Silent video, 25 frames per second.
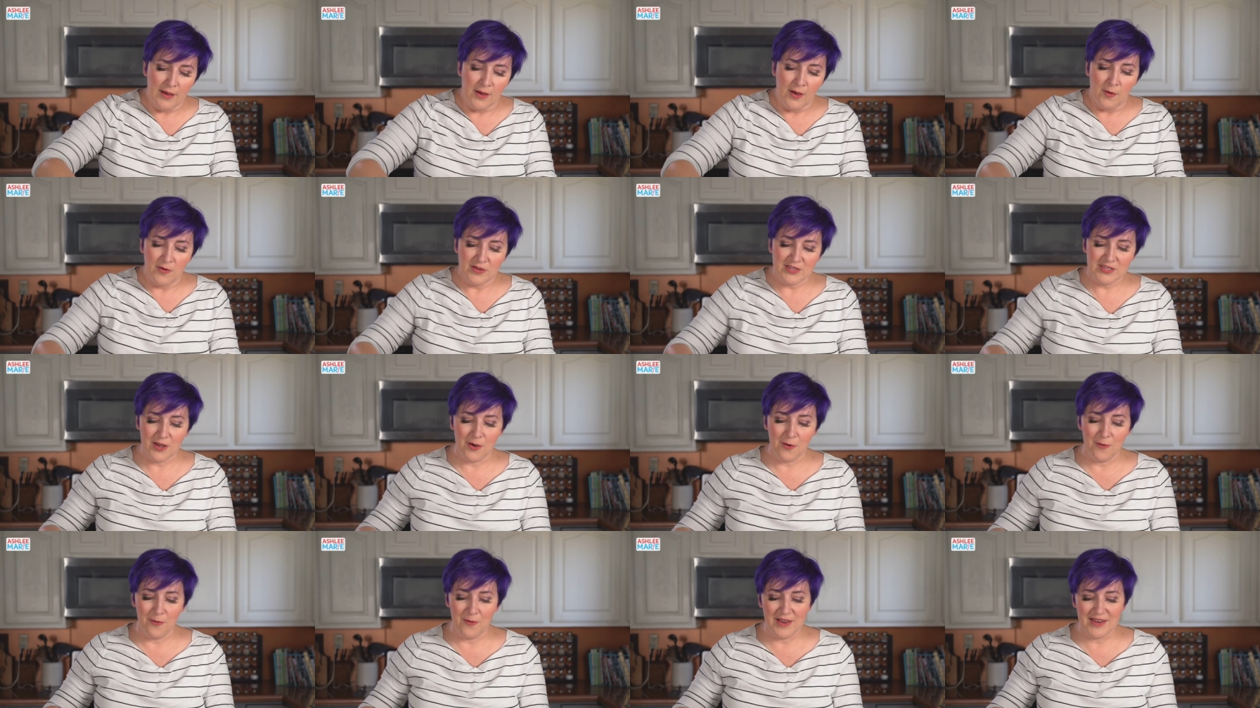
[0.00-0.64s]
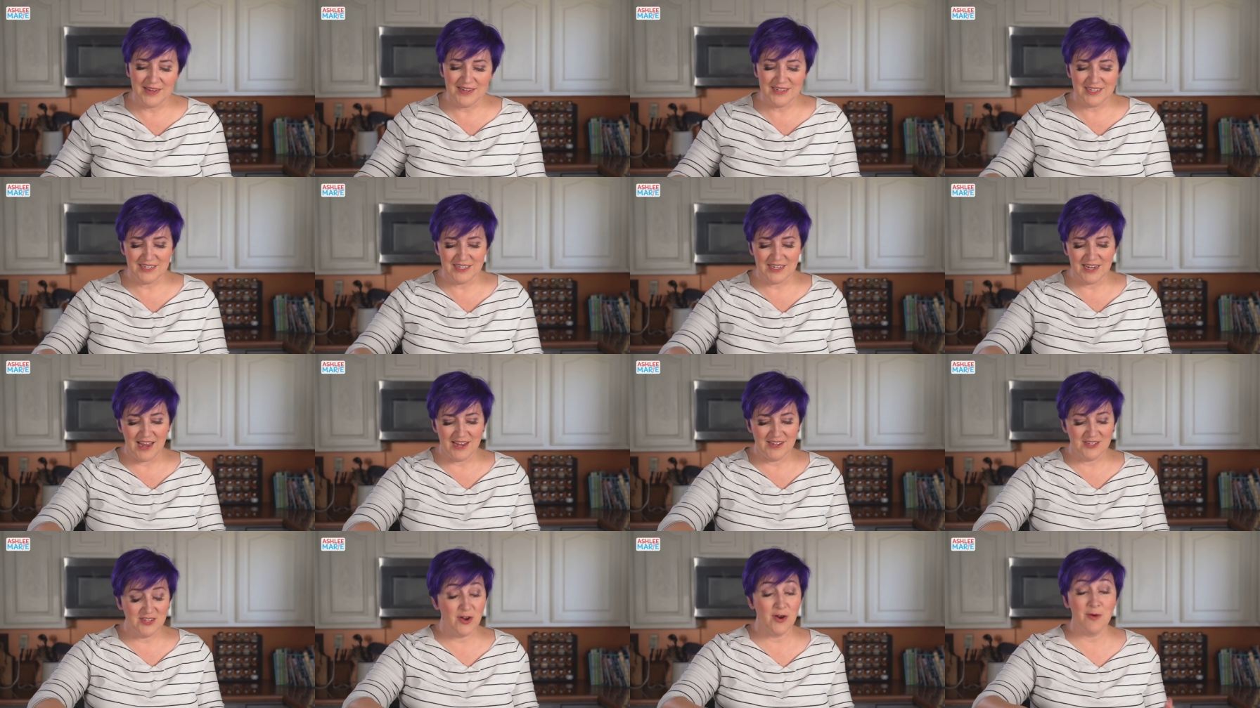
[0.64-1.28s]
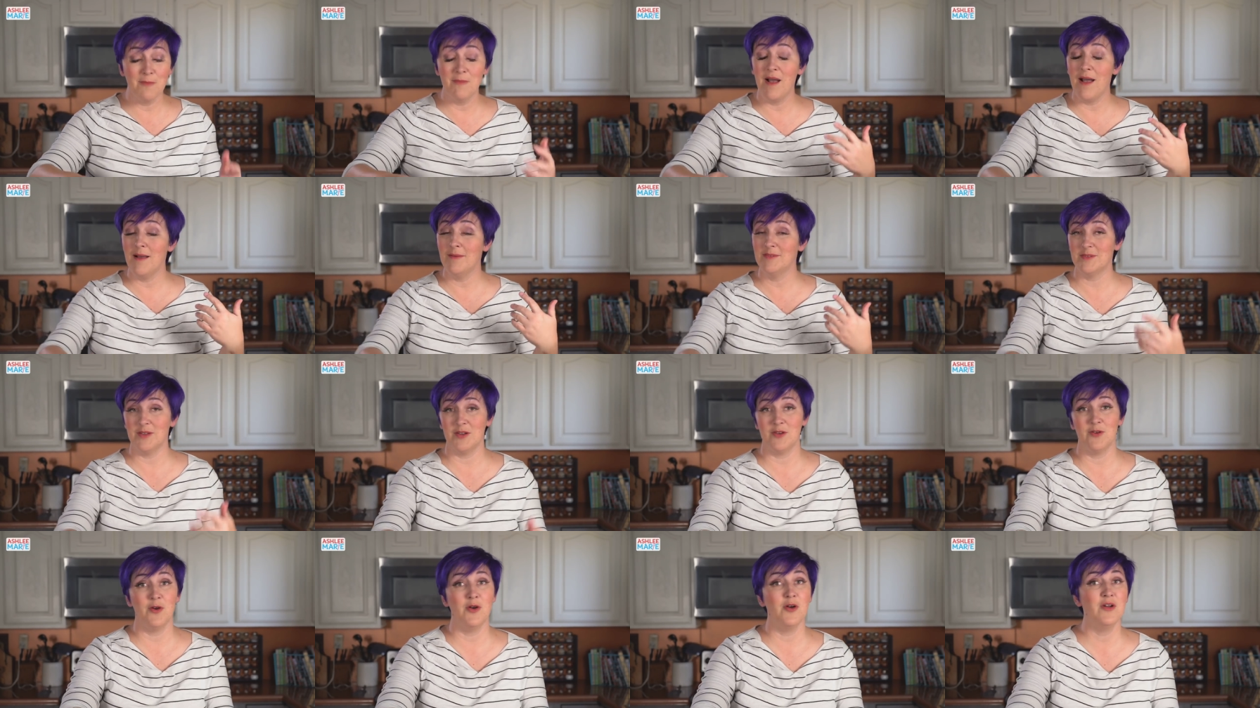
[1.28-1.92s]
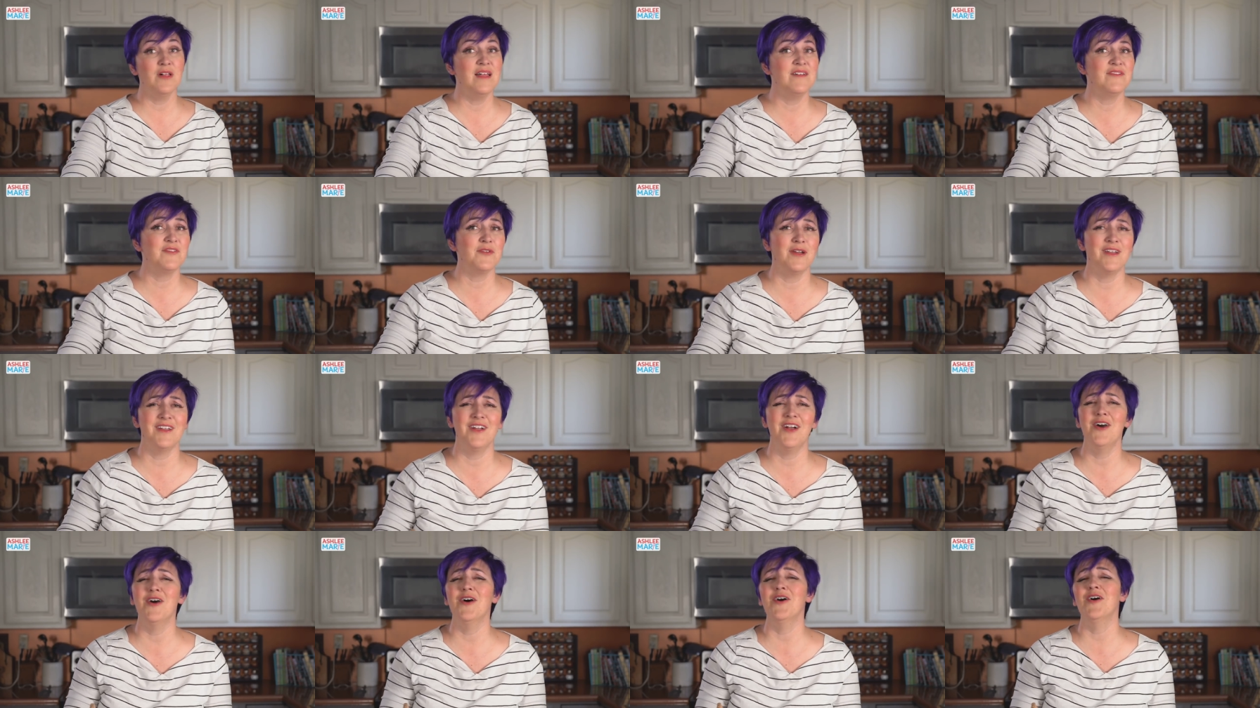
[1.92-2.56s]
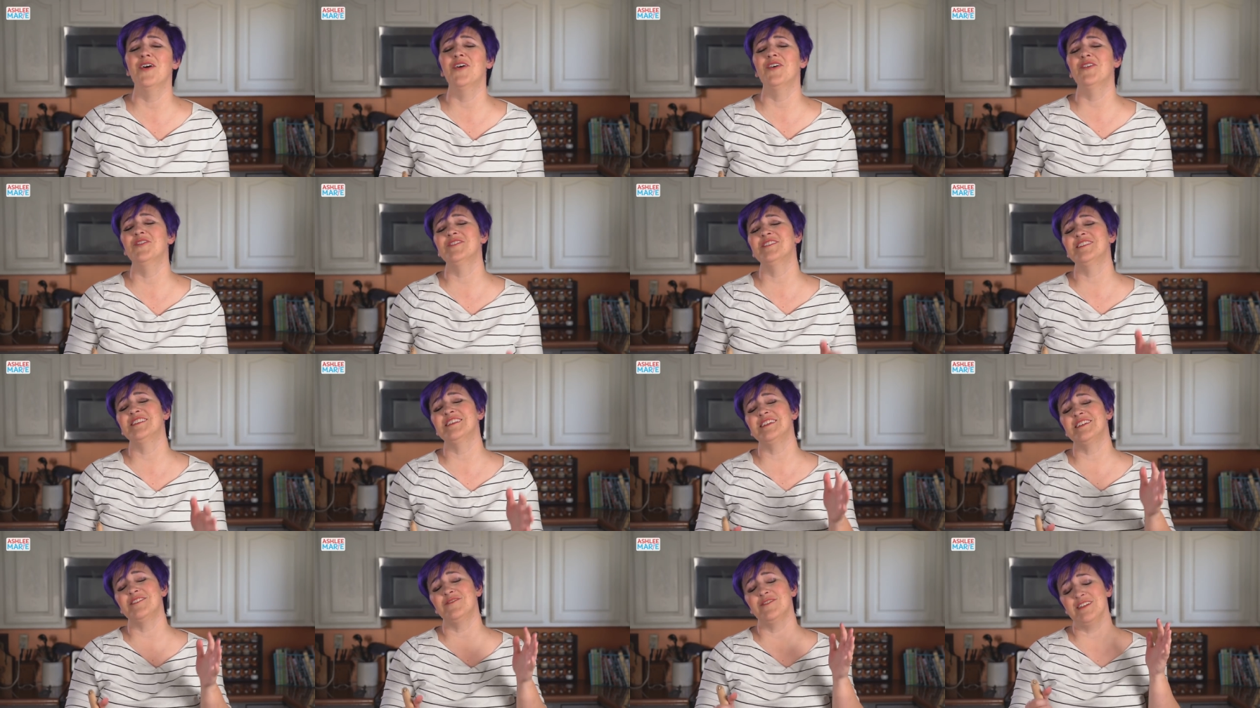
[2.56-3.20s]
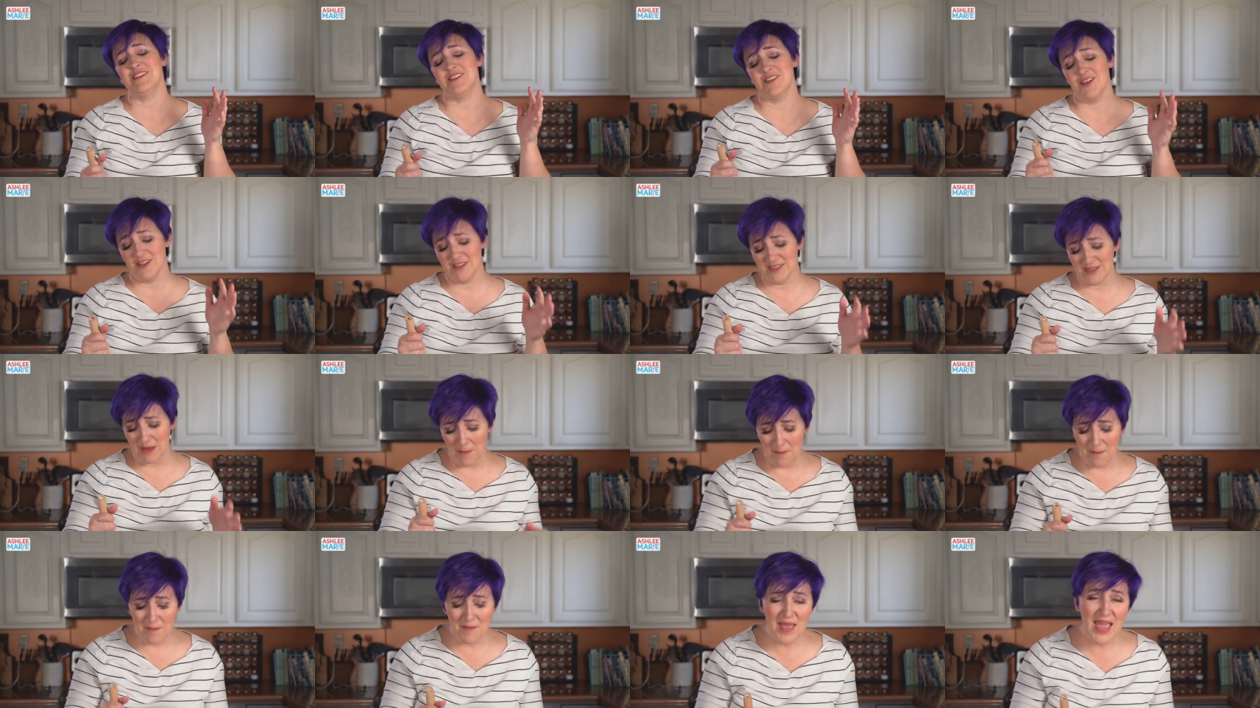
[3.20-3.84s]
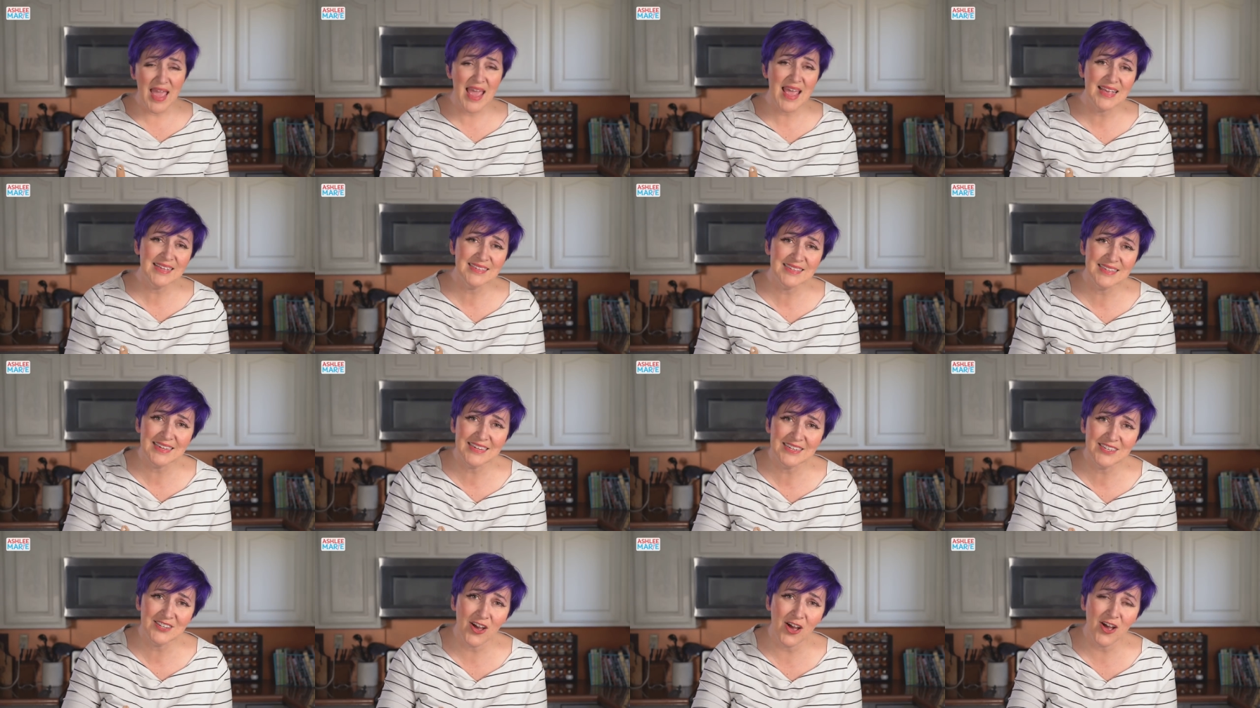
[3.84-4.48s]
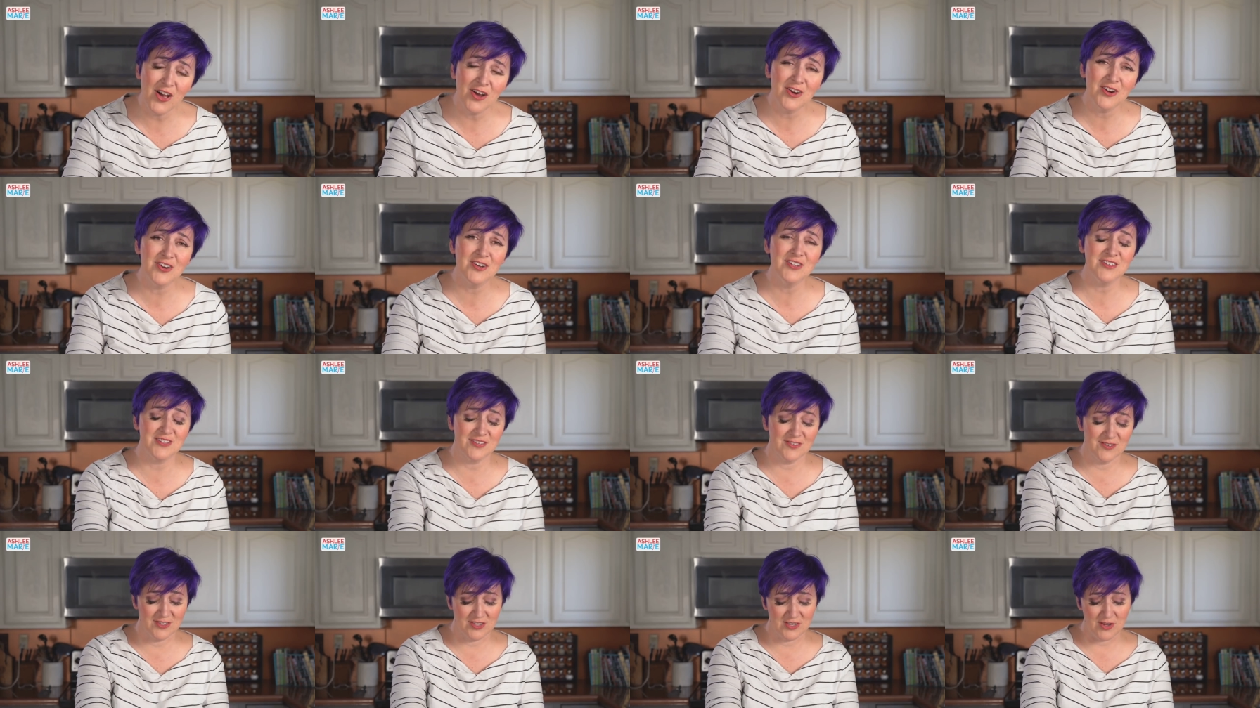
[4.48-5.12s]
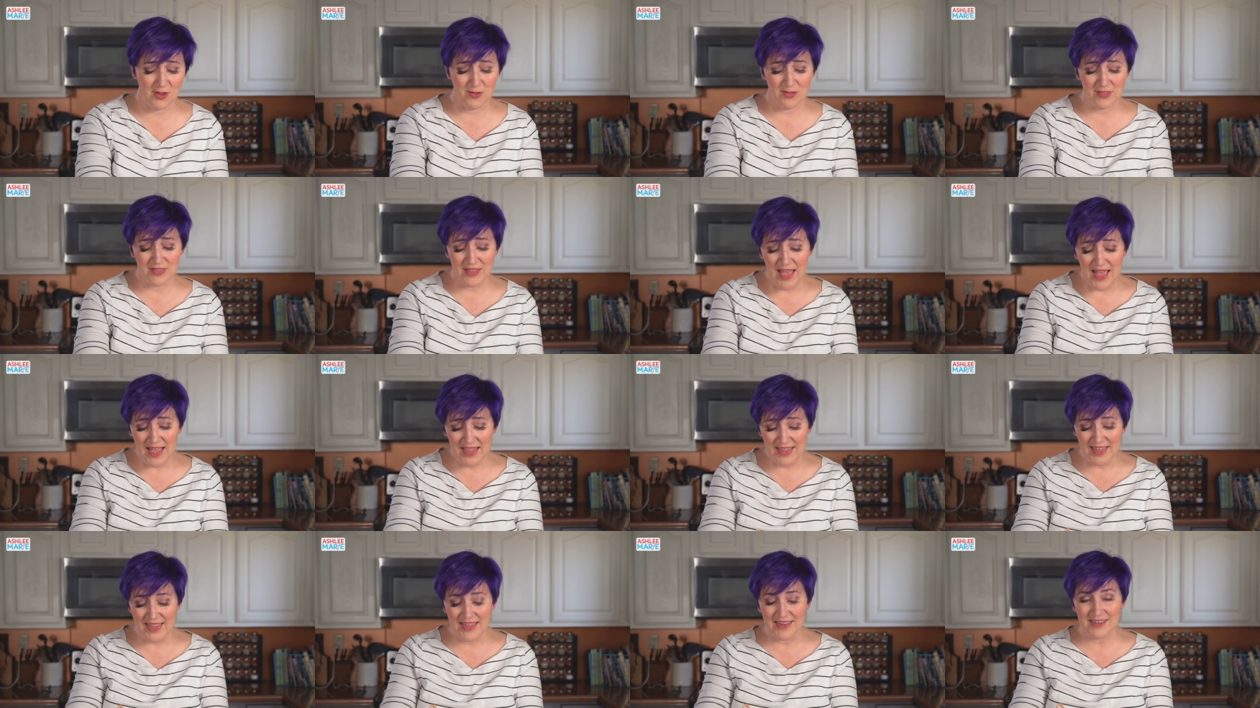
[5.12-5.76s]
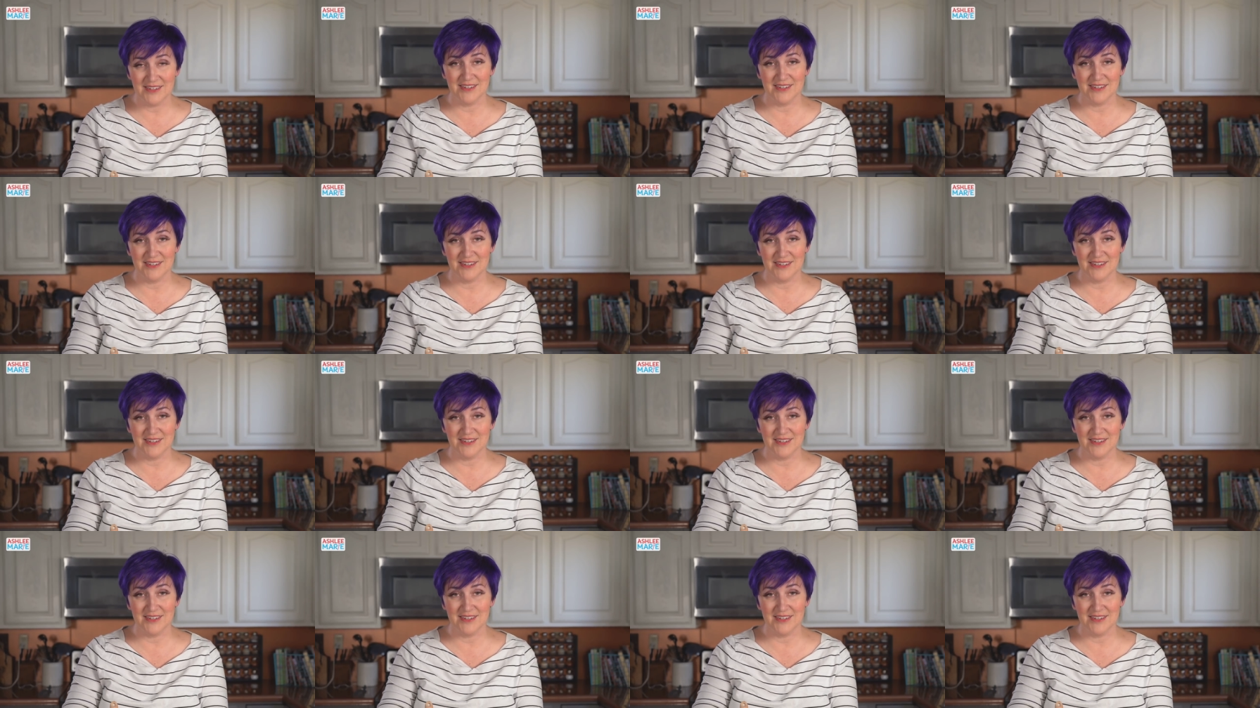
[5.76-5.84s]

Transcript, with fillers: so her mom spent her whole life going, oh, 6 feet tall is amazing. Tall girls are so lucky.